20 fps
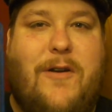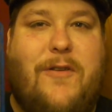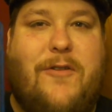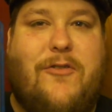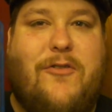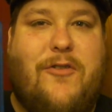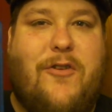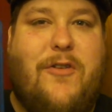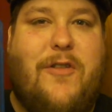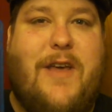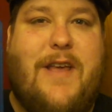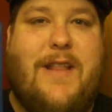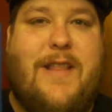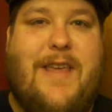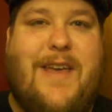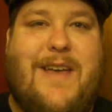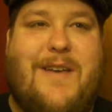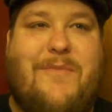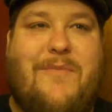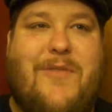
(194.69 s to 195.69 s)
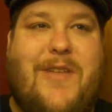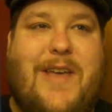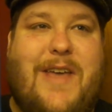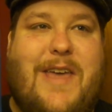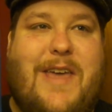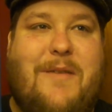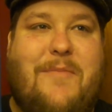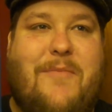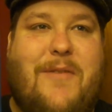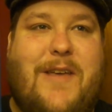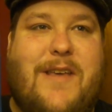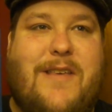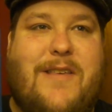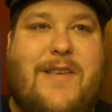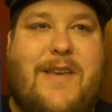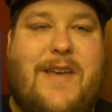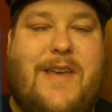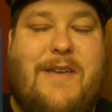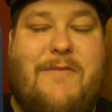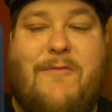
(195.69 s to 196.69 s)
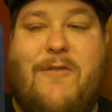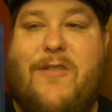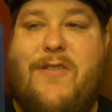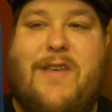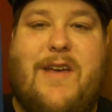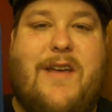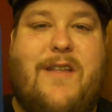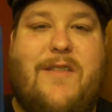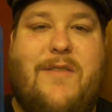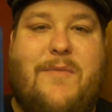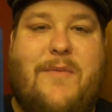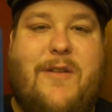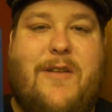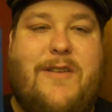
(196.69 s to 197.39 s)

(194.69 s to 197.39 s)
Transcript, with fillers: it'll show like them, like him, like say he runs out of the,